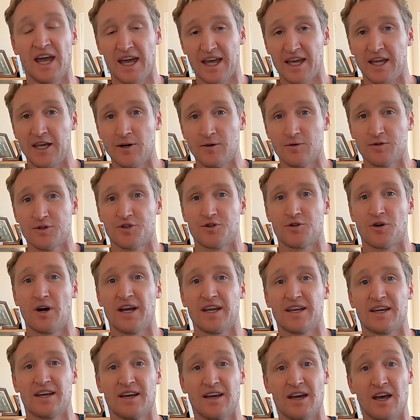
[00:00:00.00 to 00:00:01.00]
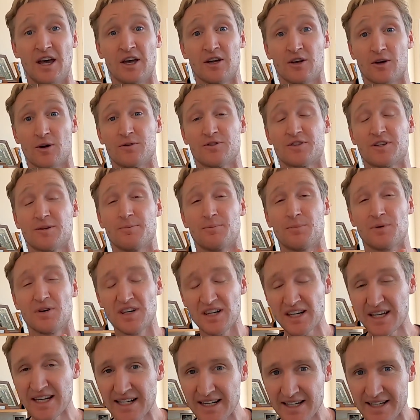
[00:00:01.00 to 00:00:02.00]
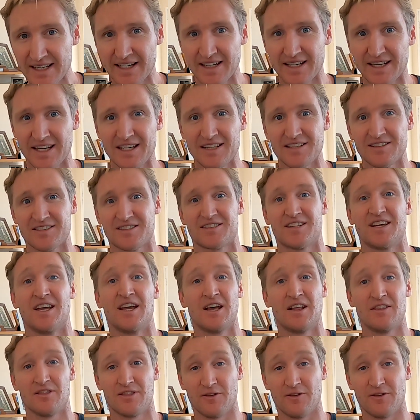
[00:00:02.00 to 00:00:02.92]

A heel striker goes completely against